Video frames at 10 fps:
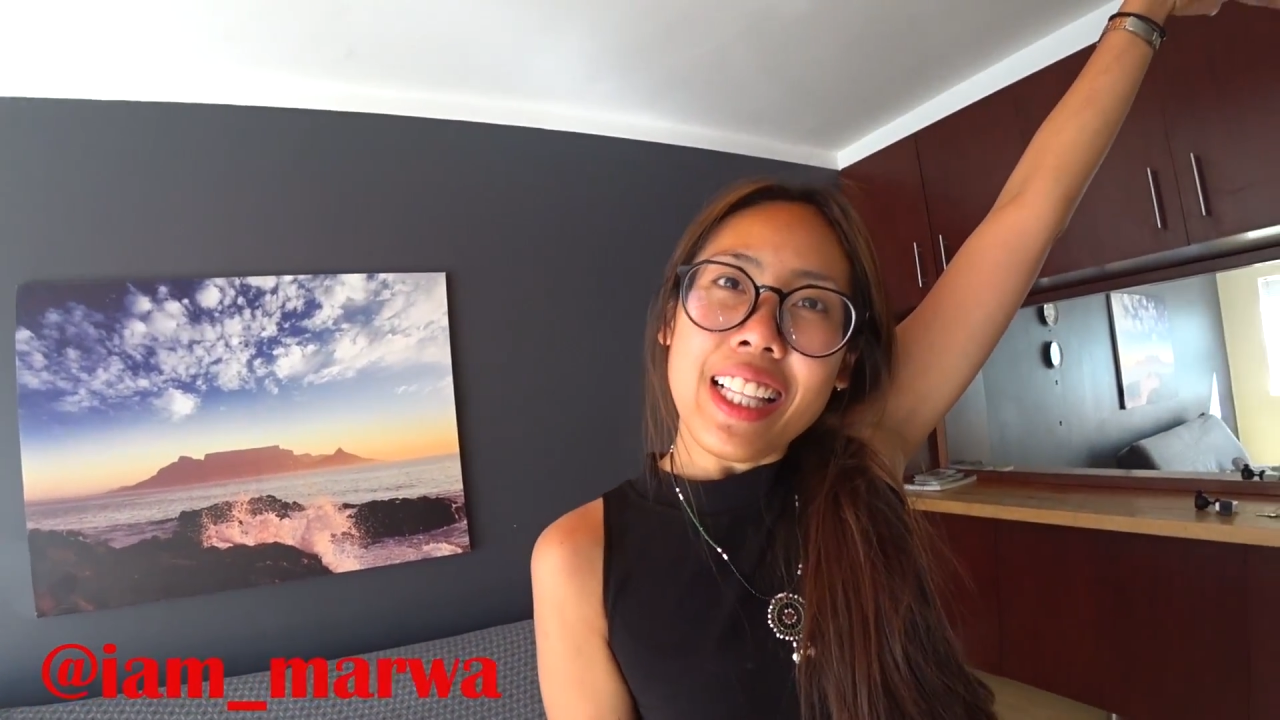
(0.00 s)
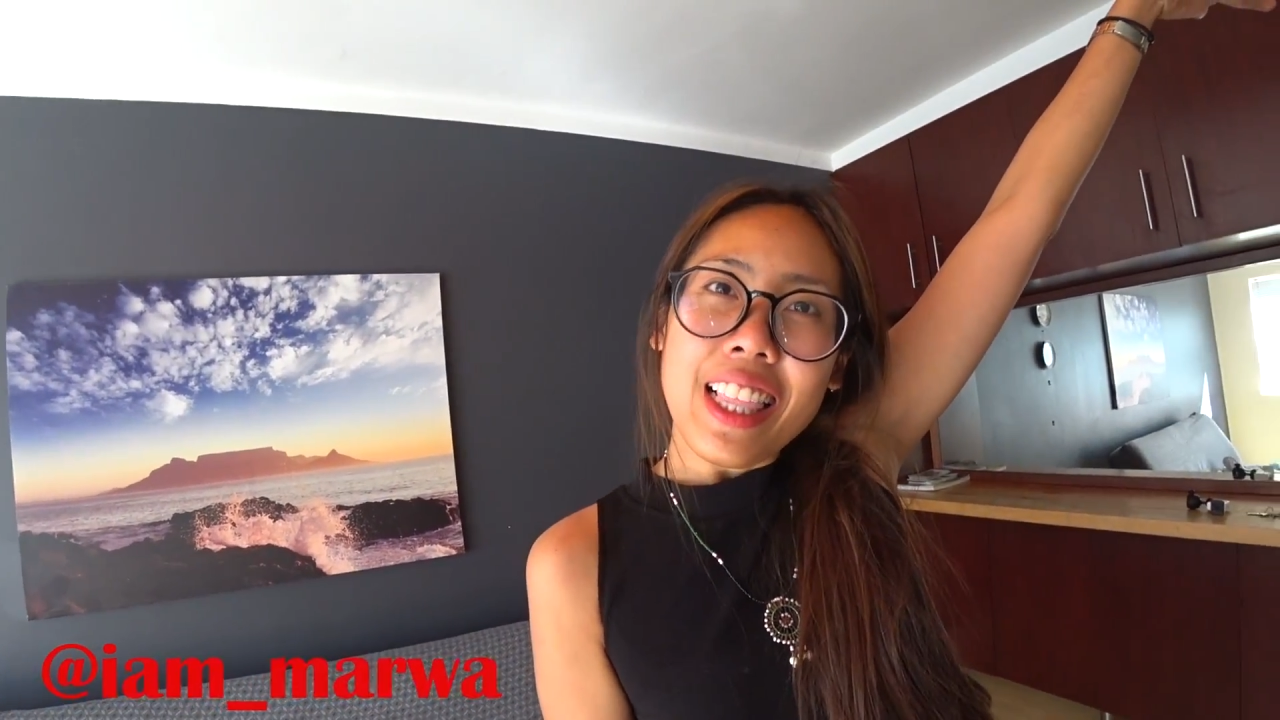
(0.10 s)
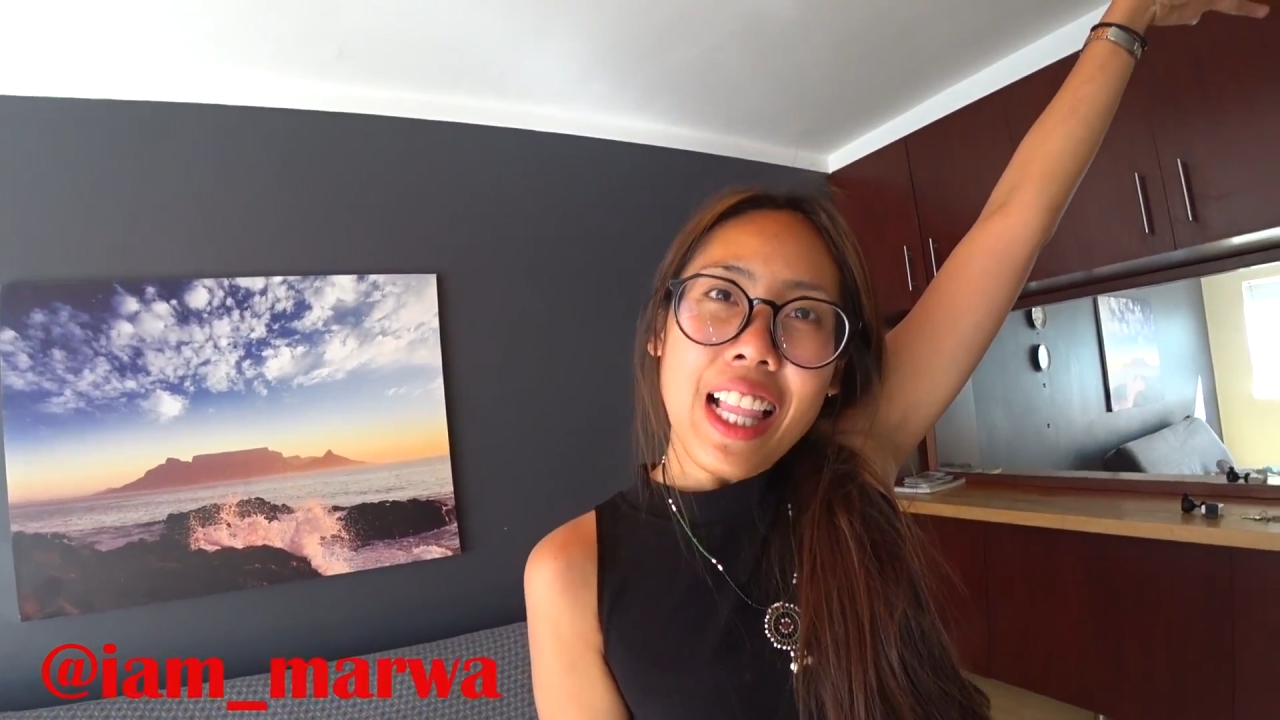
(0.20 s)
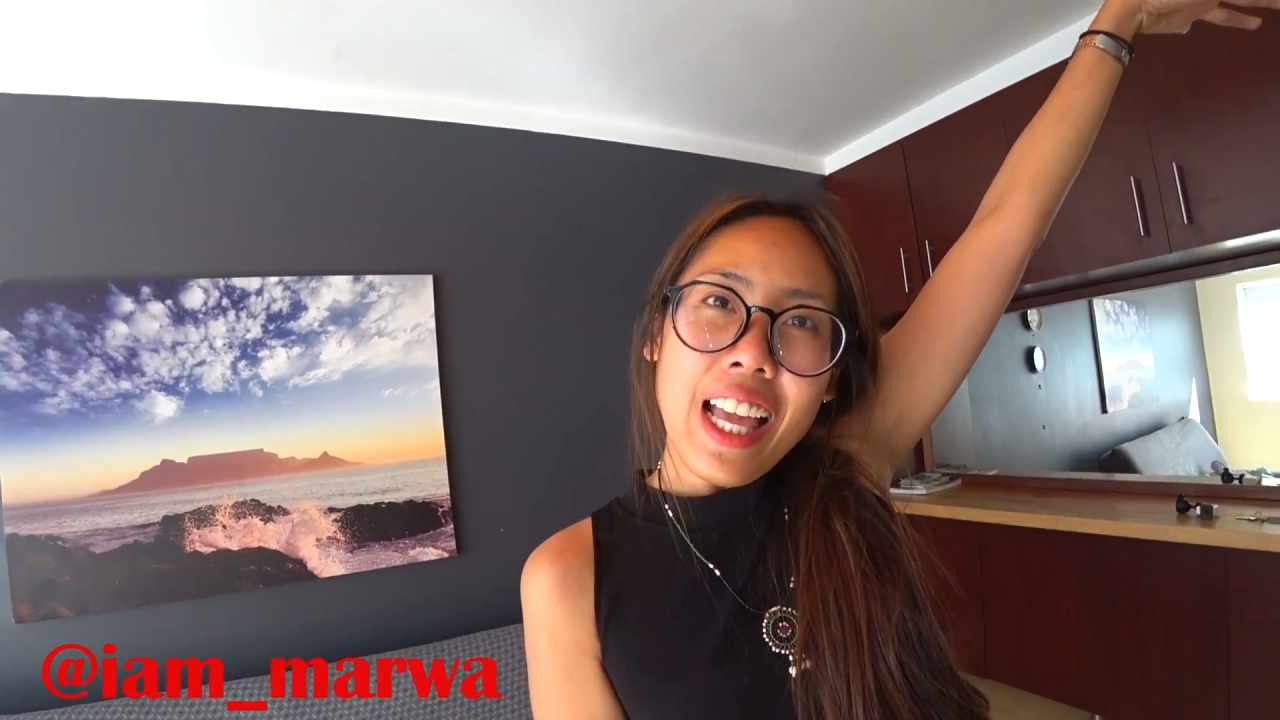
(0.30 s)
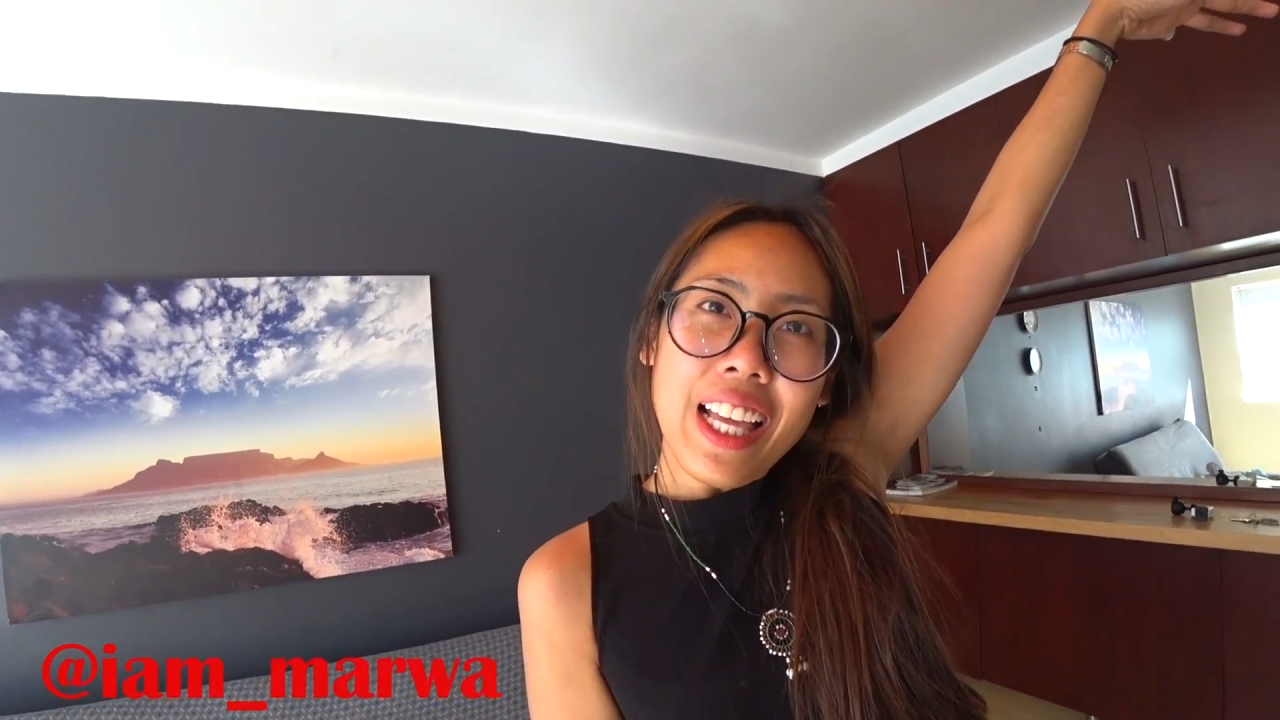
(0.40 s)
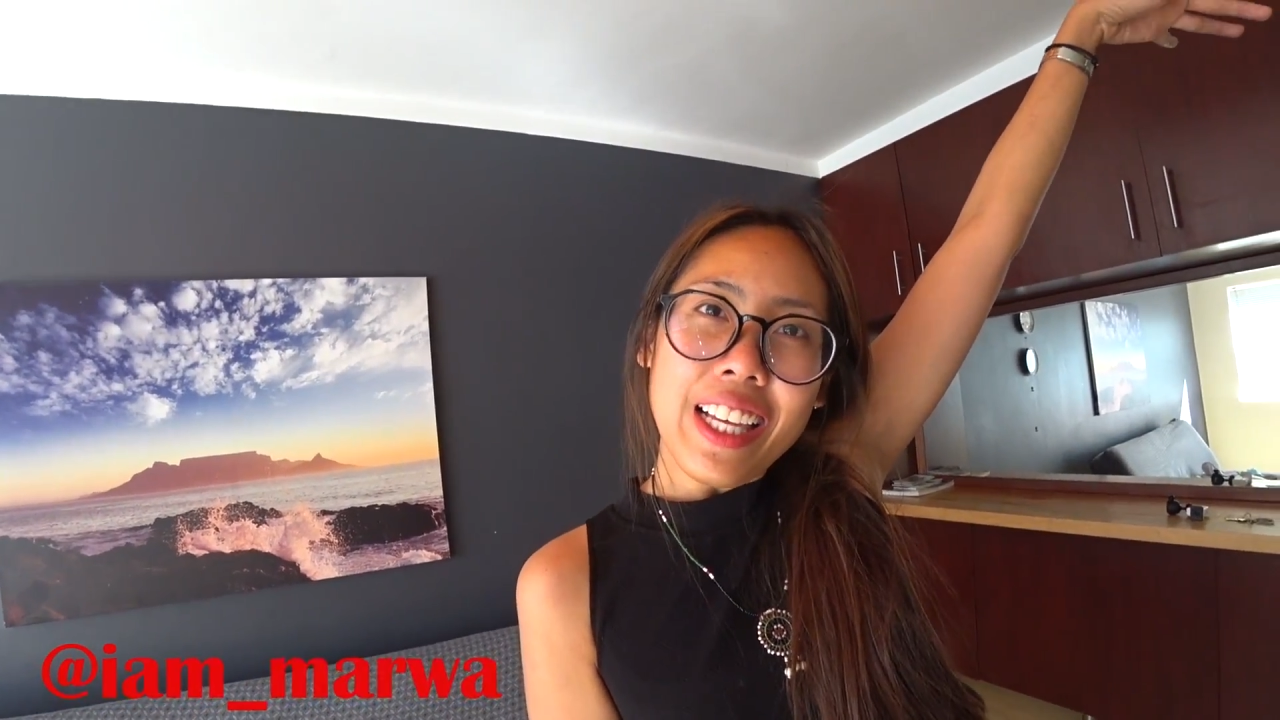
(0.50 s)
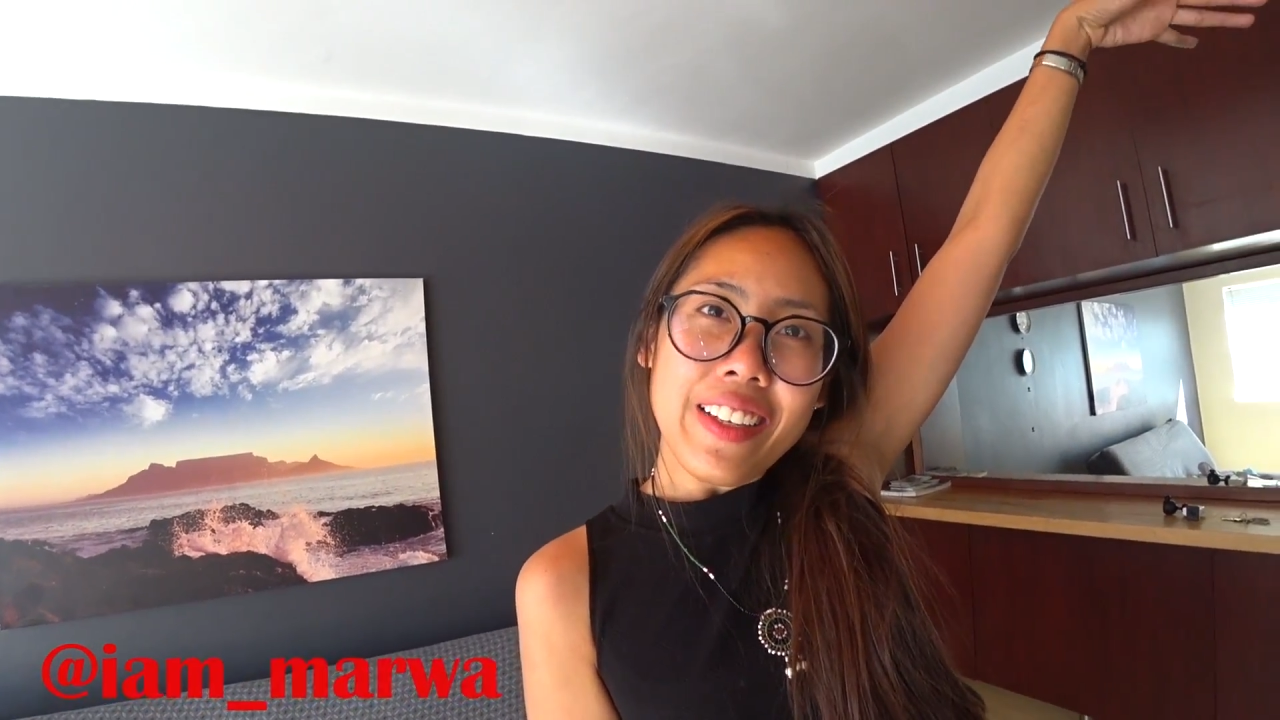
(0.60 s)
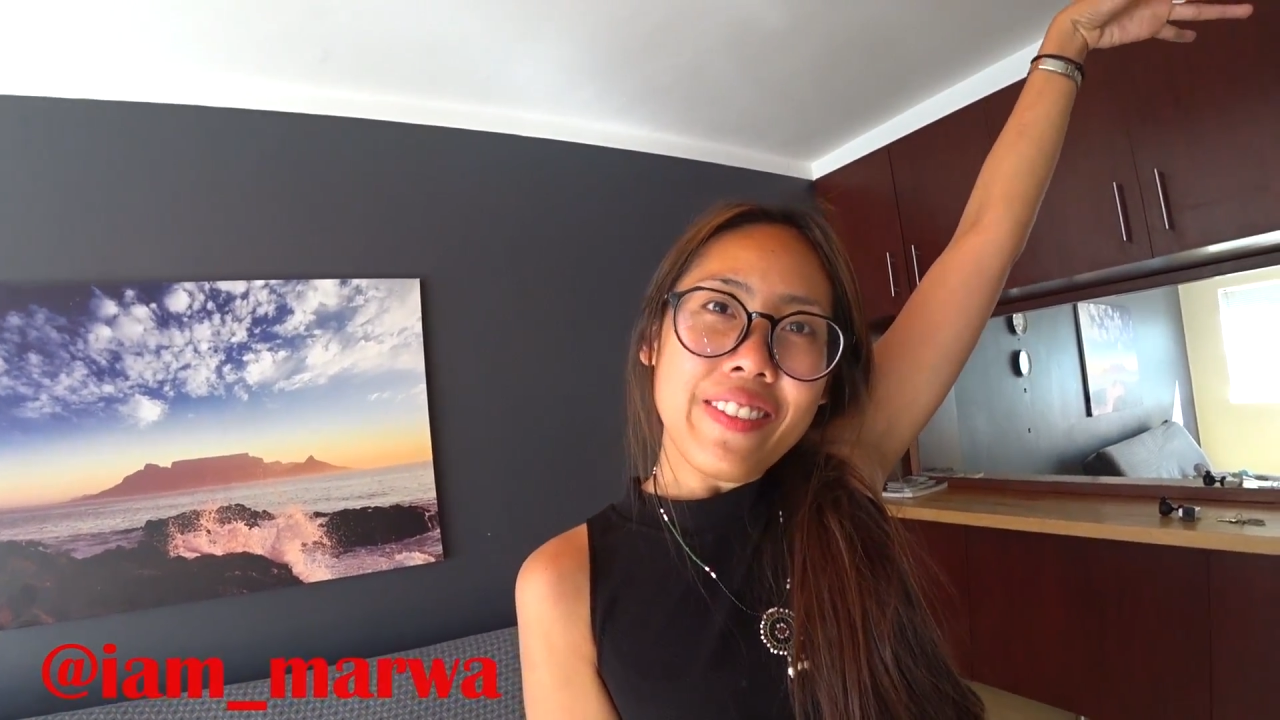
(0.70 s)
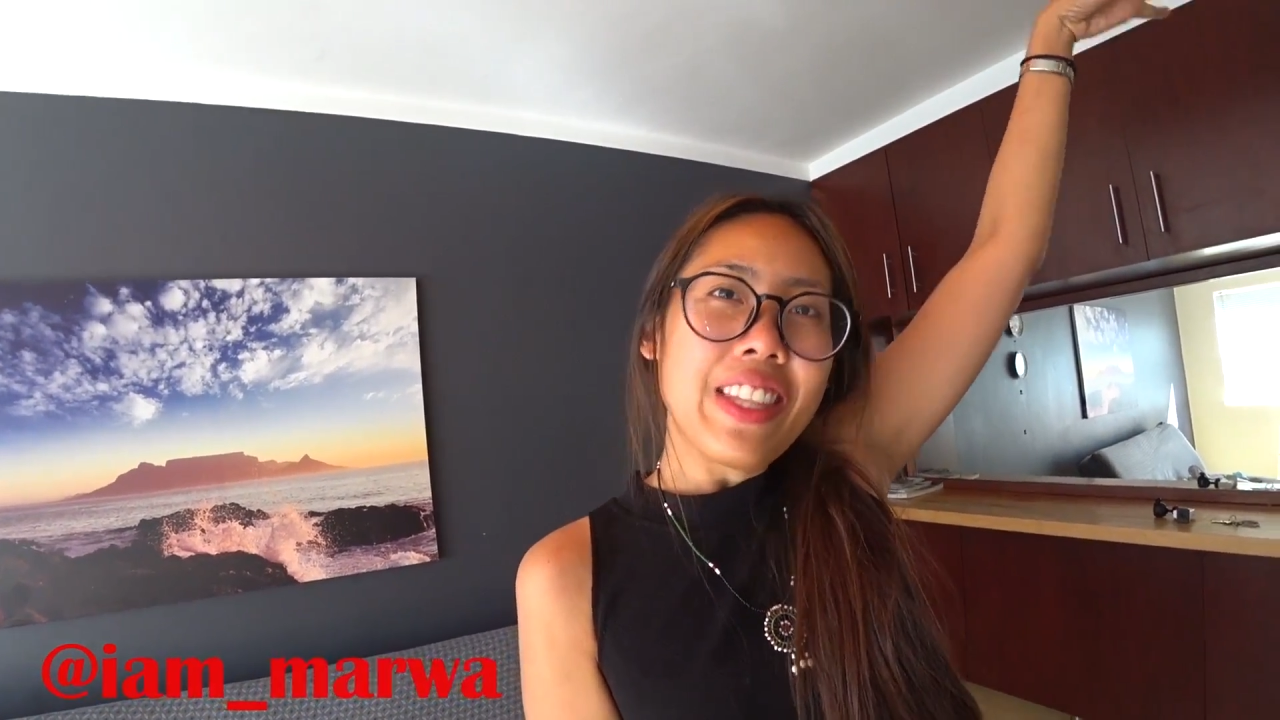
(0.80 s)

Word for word: the like, view,